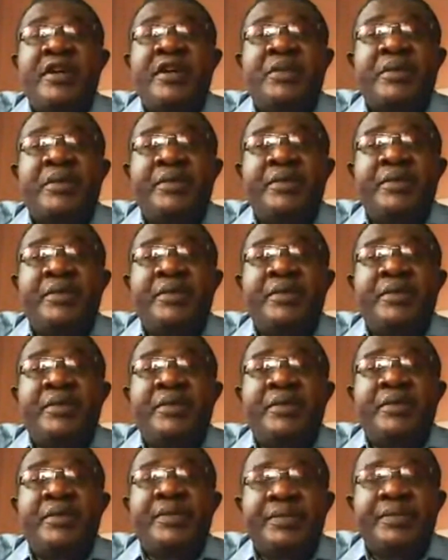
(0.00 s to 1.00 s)
is
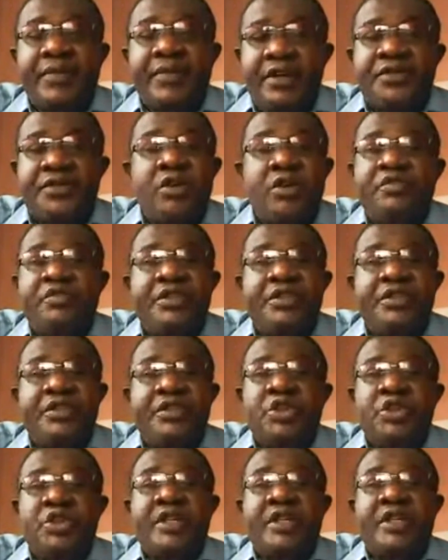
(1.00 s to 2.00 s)
shut down
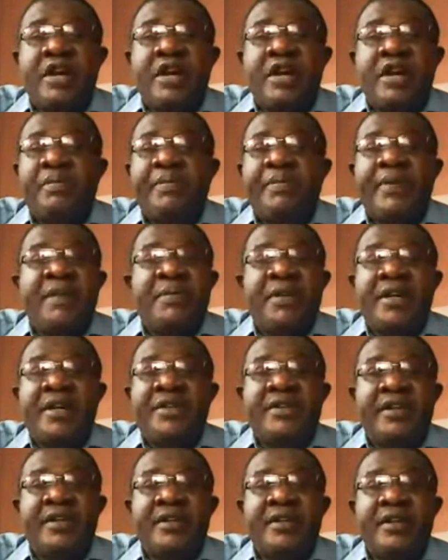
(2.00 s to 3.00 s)
permanently
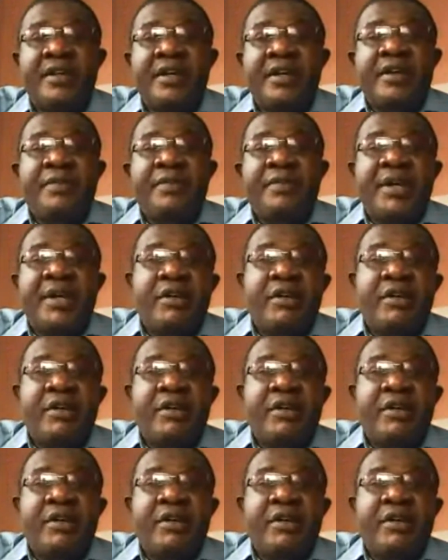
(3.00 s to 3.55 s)
because TBC